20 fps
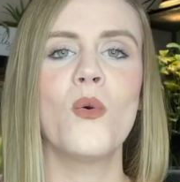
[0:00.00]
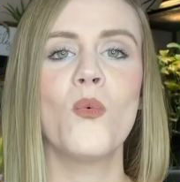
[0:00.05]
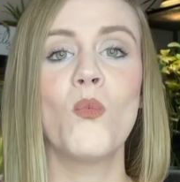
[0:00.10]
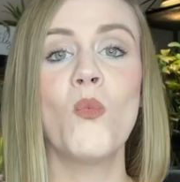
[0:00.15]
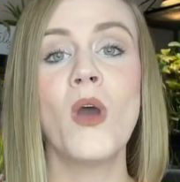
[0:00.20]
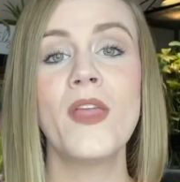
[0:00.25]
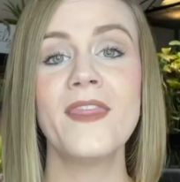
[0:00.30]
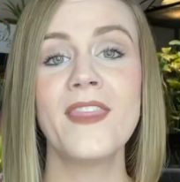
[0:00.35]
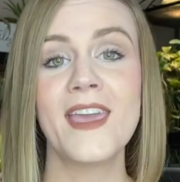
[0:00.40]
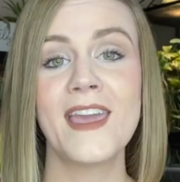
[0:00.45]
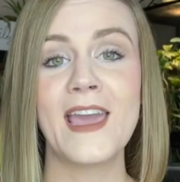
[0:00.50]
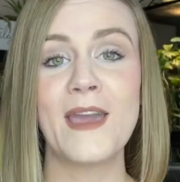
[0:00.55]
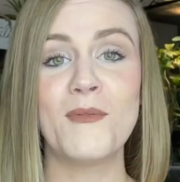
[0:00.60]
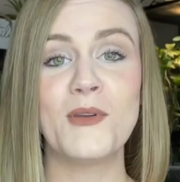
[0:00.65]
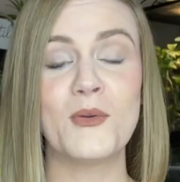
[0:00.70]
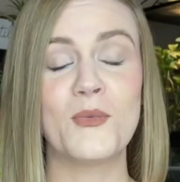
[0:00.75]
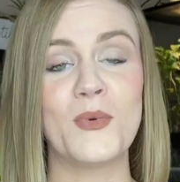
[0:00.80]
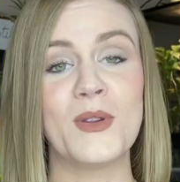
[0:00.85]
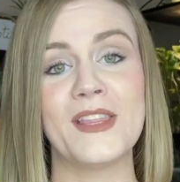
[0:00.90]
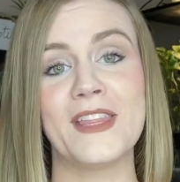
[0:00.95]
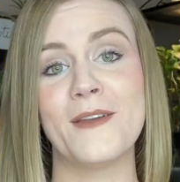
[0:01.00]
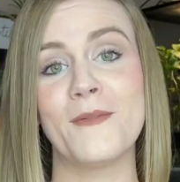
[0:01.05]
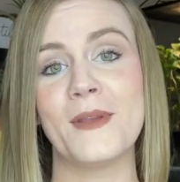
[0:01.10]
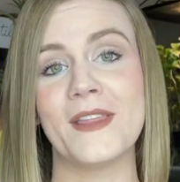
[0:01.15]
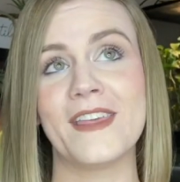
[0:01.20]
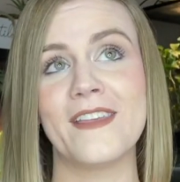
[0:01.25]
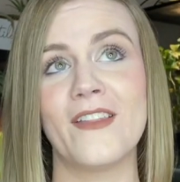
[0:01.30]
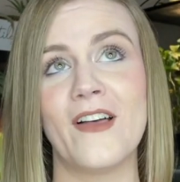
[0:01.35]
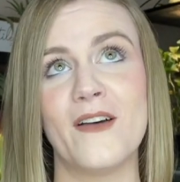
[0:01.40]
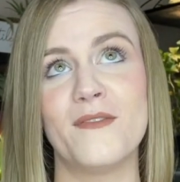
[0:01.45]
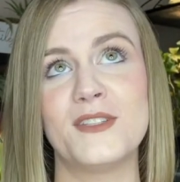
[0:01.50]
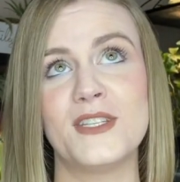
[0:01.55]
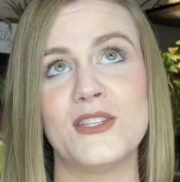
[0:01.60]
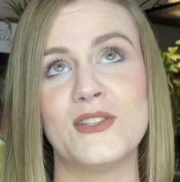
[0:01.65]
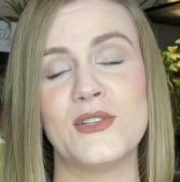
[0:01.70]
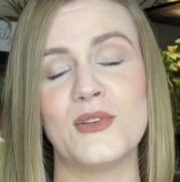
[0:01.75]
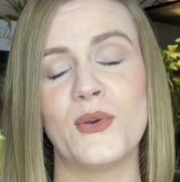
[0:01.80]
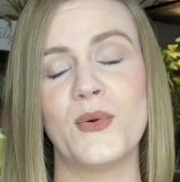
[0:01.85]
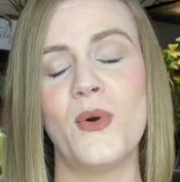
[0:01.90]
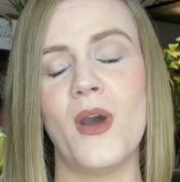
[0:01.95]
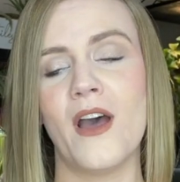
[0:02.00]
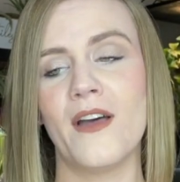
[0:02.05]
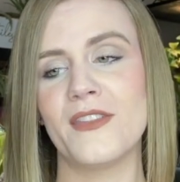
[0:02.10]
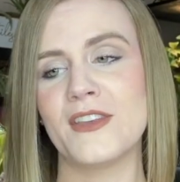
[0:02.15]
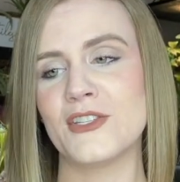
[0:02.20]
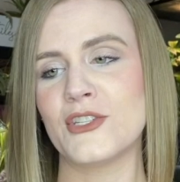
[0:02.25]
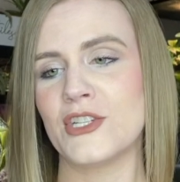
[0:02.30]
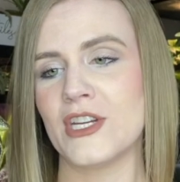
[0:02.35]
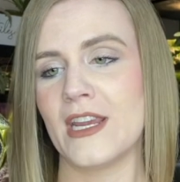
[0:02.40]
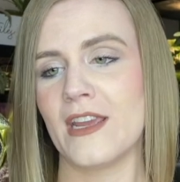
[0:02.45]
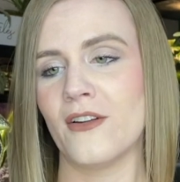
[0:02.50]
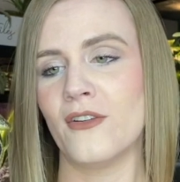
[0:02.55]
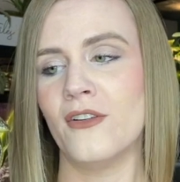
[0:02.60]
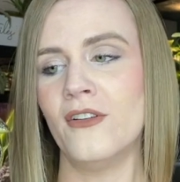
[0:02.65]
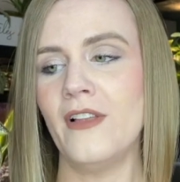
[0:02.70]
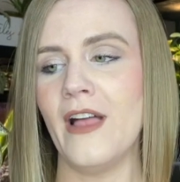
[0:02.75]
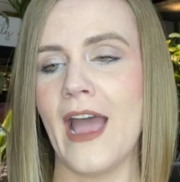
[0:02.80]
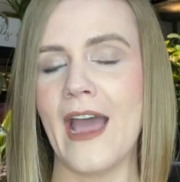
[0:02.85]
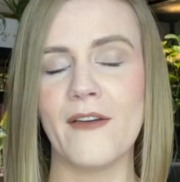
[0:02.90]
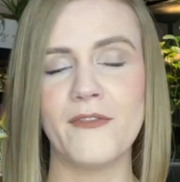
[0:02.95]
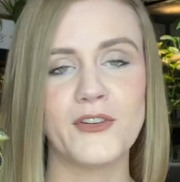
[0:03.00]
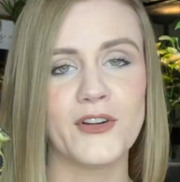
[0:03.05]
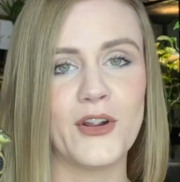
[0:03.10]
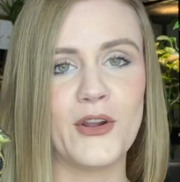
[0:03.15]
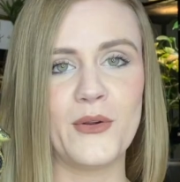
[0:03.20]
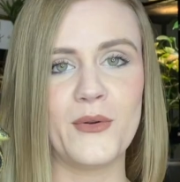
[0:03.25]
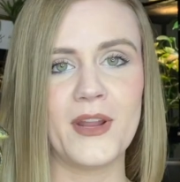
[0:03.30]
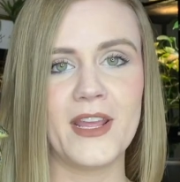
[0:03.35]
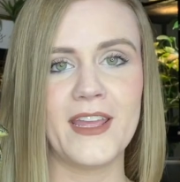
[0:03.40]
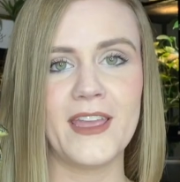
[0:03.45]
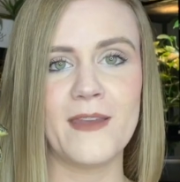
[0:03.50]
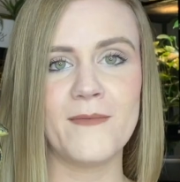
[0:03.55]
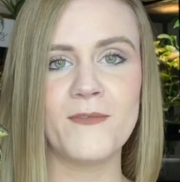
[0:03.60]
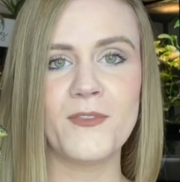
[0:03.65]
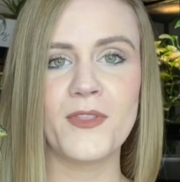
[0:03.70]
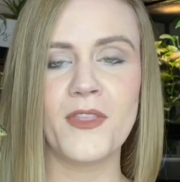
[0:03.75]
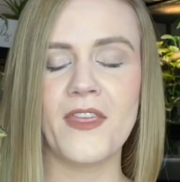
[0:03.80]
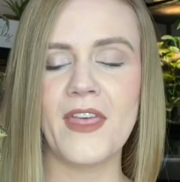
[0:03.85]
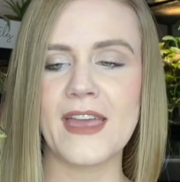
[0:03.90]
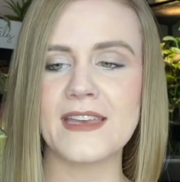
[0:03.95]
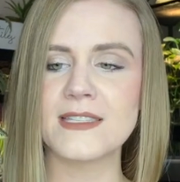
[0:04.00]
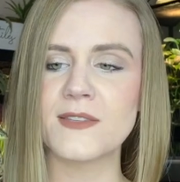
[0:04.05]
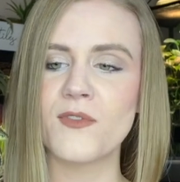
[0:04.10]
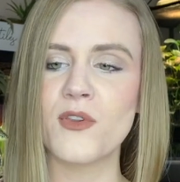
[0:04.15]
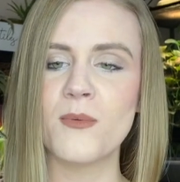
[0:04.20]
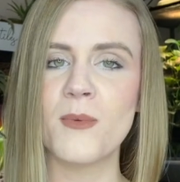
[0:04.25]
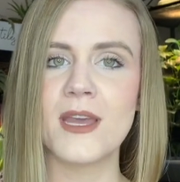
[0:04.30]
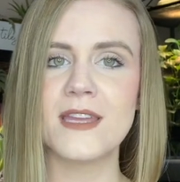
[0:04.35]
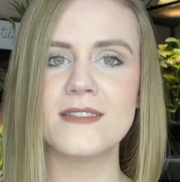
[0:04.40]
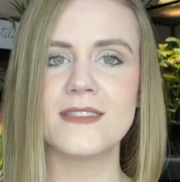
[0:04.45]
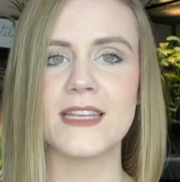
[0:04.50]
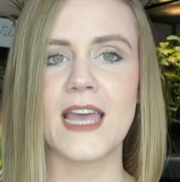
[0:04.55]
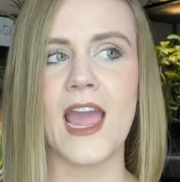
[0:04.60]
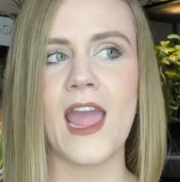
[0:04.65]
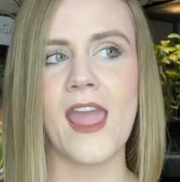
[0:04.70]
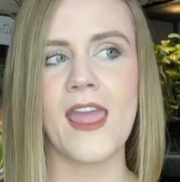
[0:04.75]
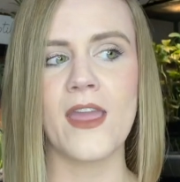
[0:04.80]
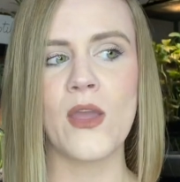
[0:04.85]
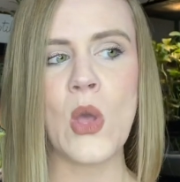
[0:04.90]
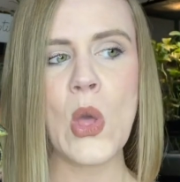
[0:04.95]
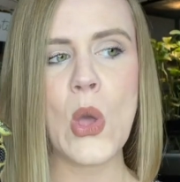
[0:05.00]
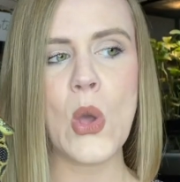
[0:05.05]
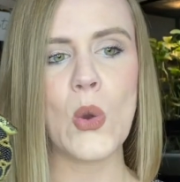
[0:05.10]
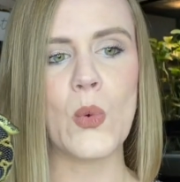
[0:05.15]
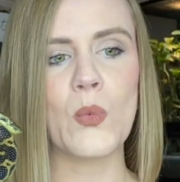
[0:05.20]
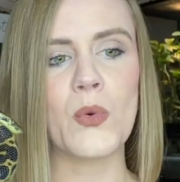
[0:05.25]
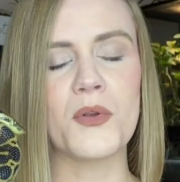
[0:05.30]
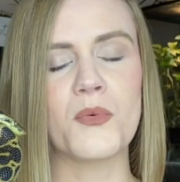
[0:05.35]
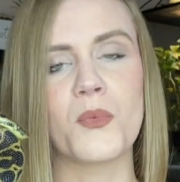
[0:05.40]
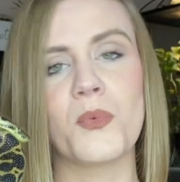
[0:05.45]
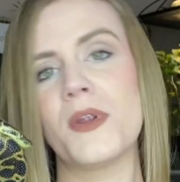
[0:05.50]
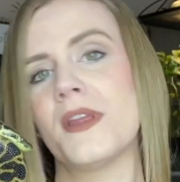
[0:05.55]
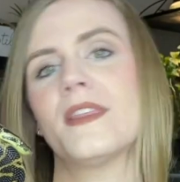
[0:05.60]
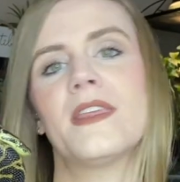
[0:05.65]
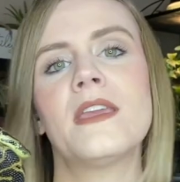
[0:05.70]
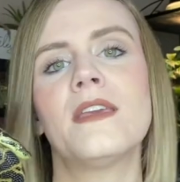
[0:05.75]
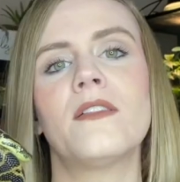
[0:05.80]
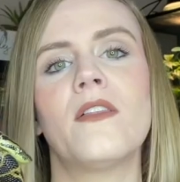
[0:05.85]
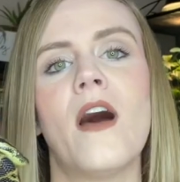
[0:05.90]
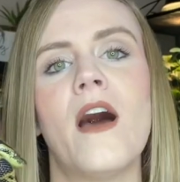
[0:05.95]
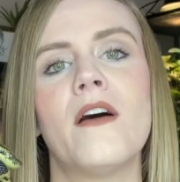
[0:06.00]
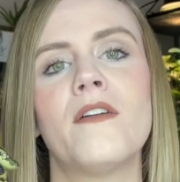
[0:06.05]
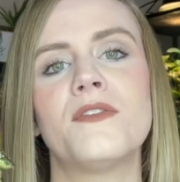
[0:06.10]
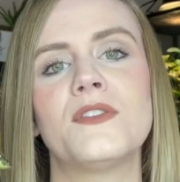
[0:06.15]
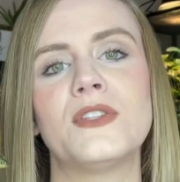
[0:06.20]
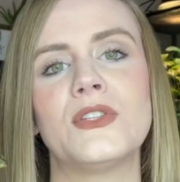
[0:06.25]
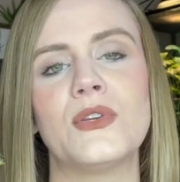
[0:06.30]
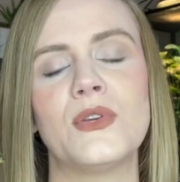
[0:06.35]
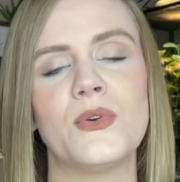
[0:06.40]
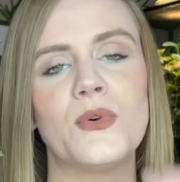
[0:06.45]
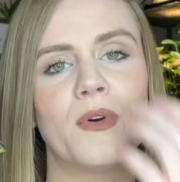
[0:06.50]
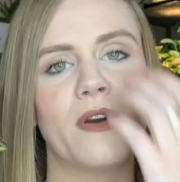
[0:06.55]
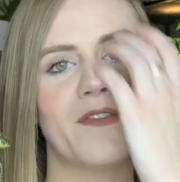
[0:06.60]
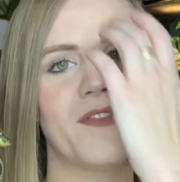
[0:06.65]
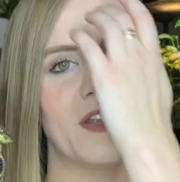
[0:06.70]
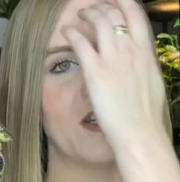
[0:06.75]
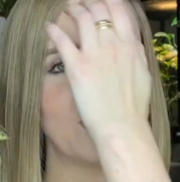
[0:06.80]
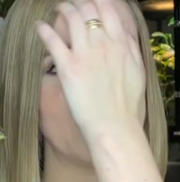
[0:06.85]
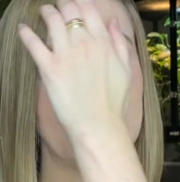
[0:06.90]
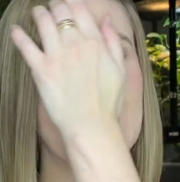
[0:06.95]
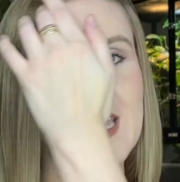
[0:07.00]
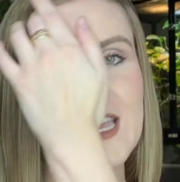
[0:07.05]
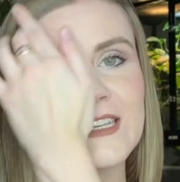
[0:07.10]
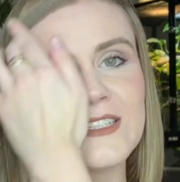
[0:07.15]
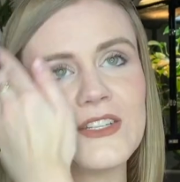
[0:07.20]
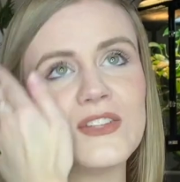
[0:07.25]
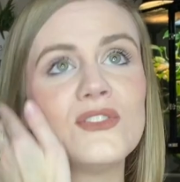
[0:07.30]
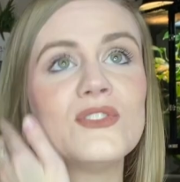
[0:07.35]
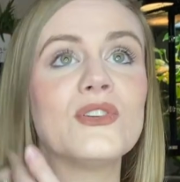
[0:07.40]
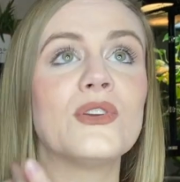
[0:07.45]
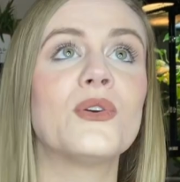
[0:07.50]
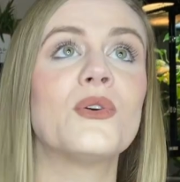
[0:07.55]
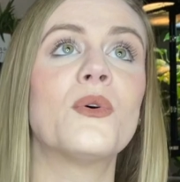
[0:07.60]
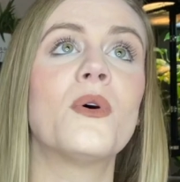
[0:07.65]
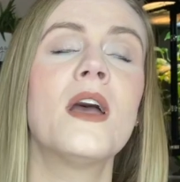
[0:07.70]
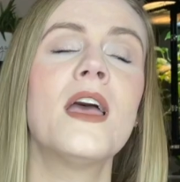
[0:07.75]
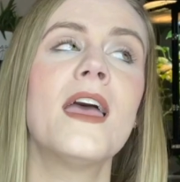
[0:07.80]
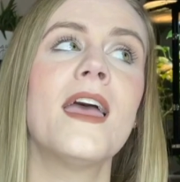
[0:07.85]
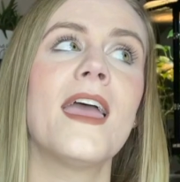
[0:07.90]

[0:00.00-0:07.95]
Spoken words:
One thing I would really, really love to do on this channel after owning him for the last few months, I would really love to eventually get to do